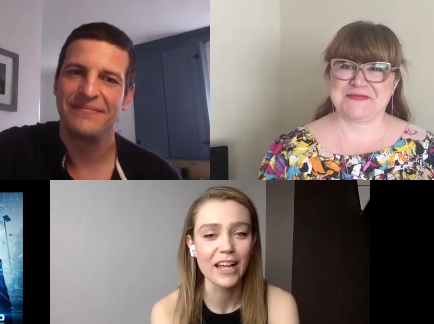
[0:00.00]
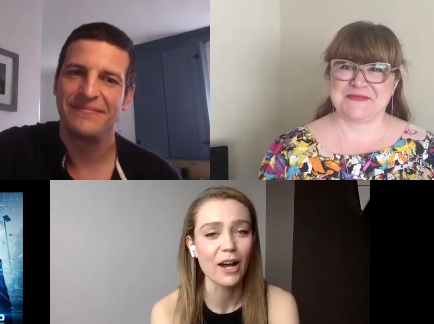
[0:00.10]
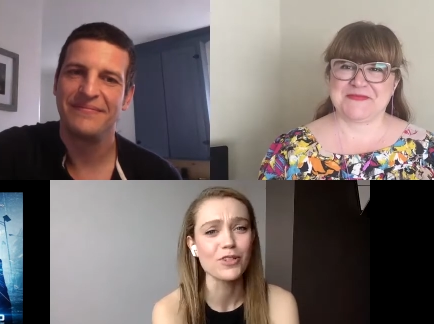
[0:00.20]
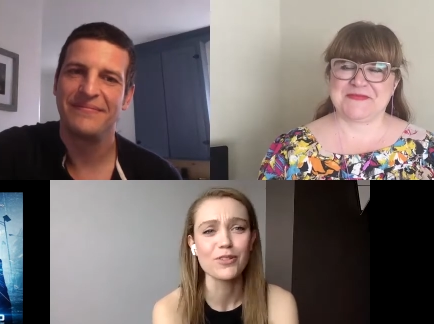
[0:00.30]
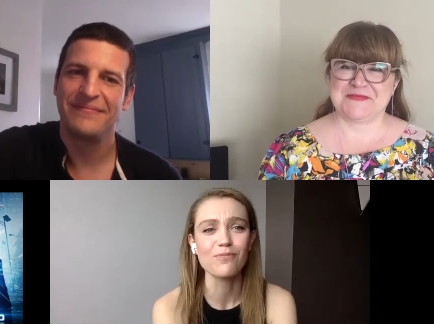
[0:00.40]

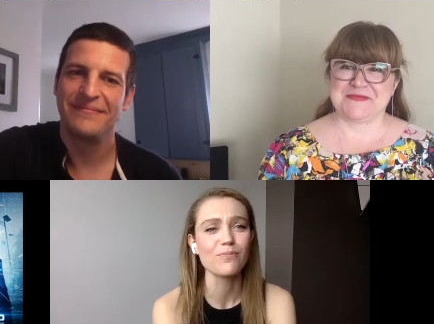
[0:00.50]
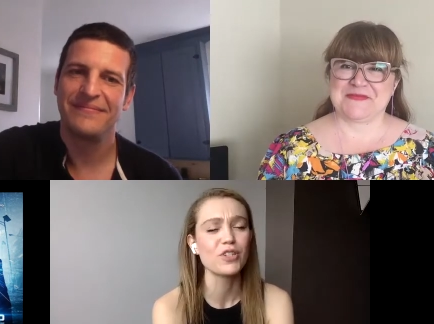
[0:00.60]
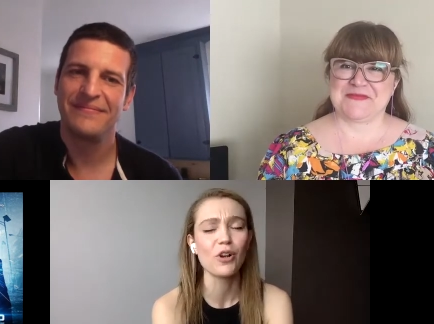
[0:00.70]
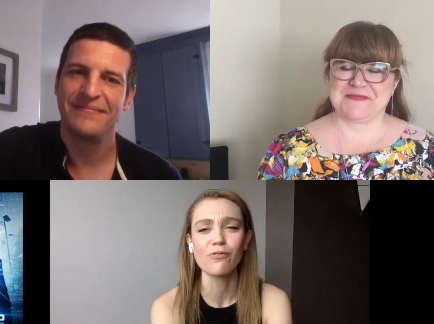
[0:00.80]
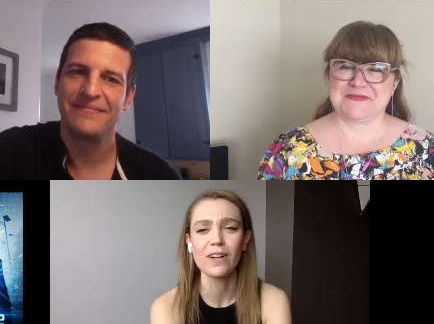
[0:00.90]
Speaker 1: that was
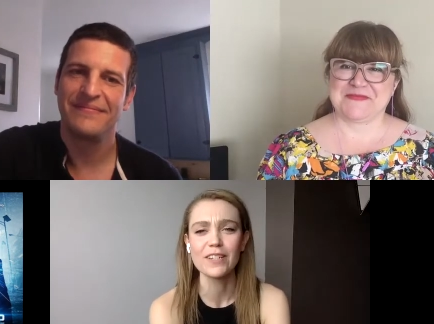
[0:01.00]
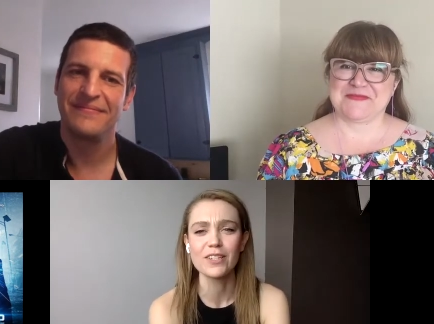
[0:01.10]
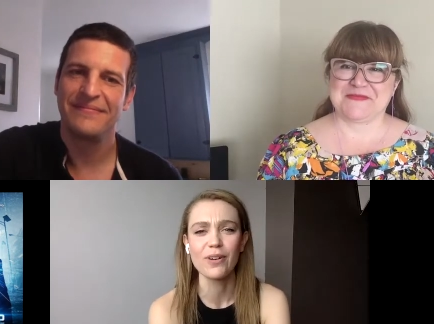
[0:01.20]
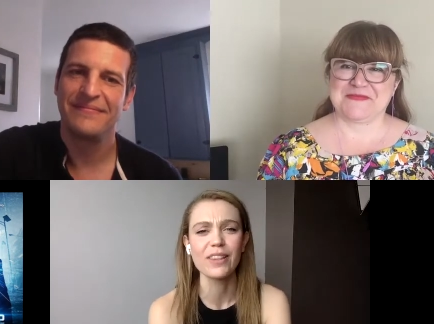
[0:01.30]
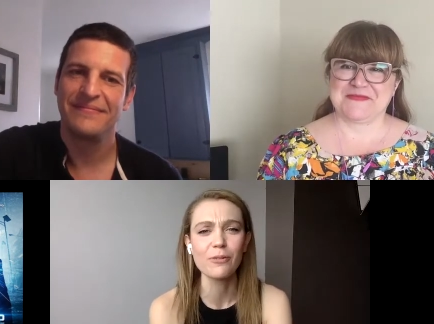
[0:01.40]
so fun
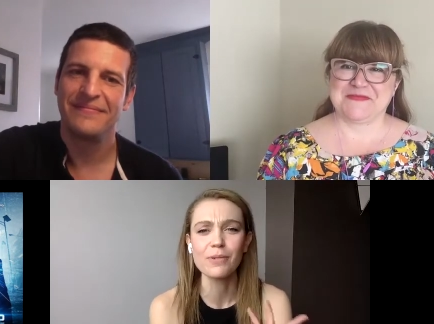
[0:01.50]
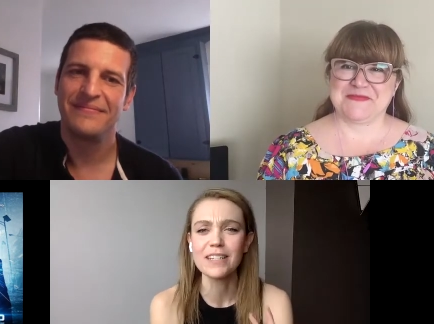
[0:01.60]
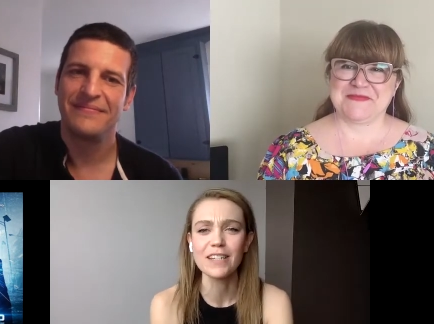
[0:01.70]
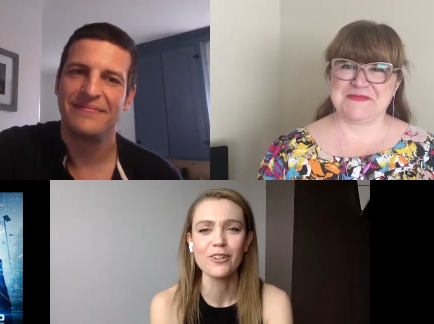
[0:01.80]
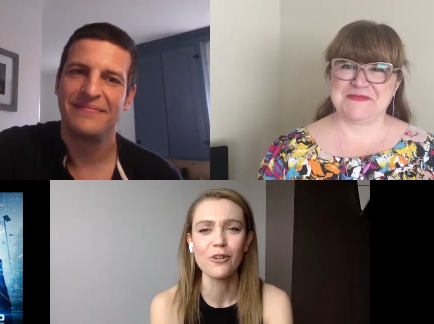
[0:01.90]
to do. I think
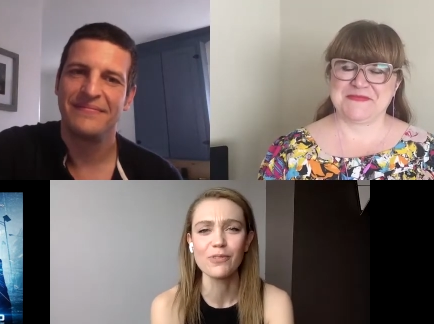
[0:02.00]
we did it